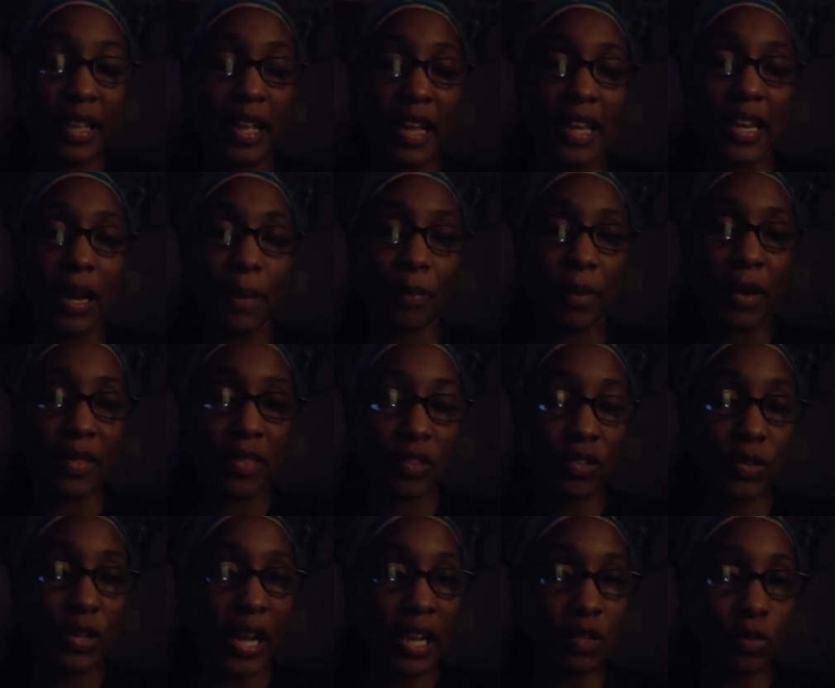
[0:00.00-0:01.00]
And I pray that
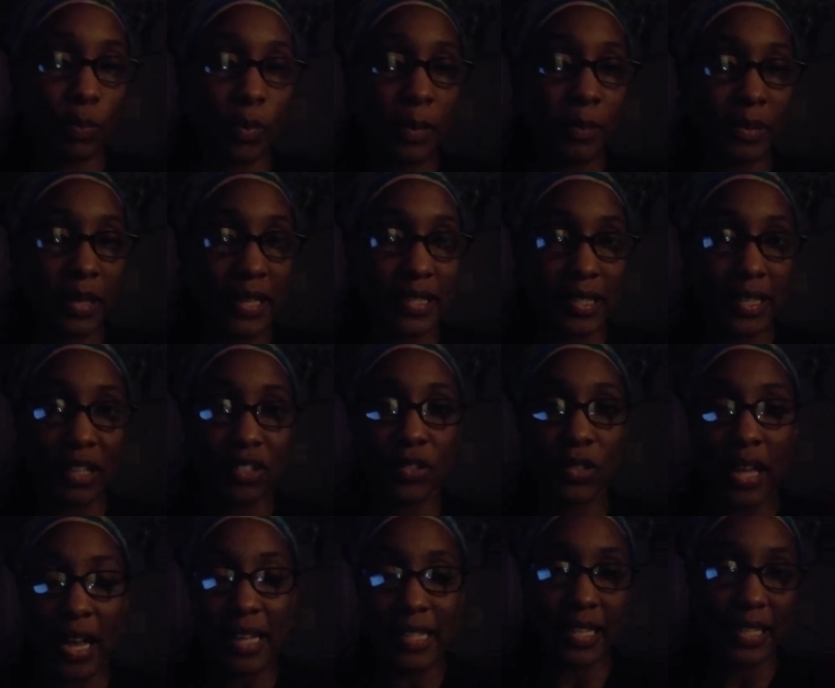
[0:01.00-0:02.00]
you guys will be blessed and that you
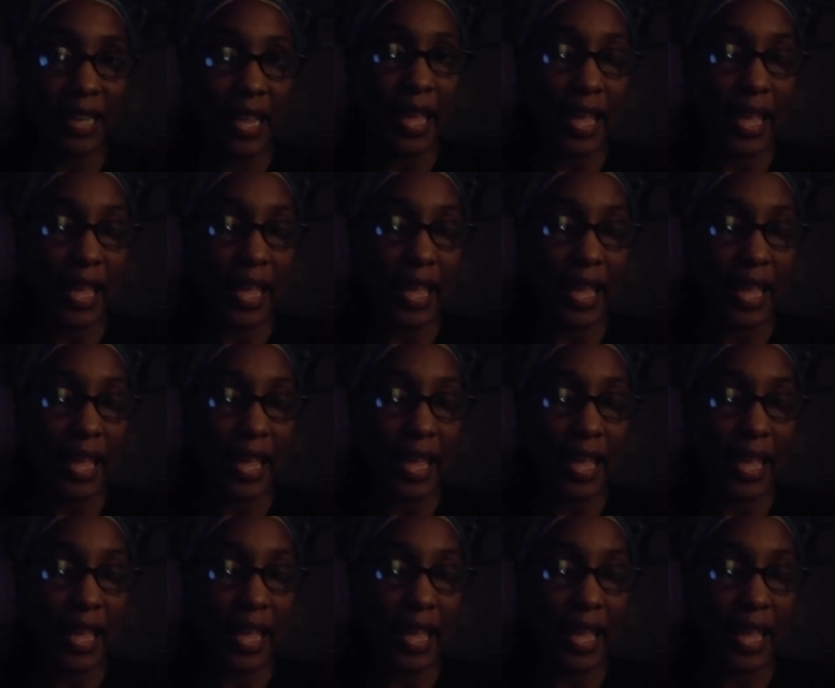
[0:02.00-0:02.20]
guys get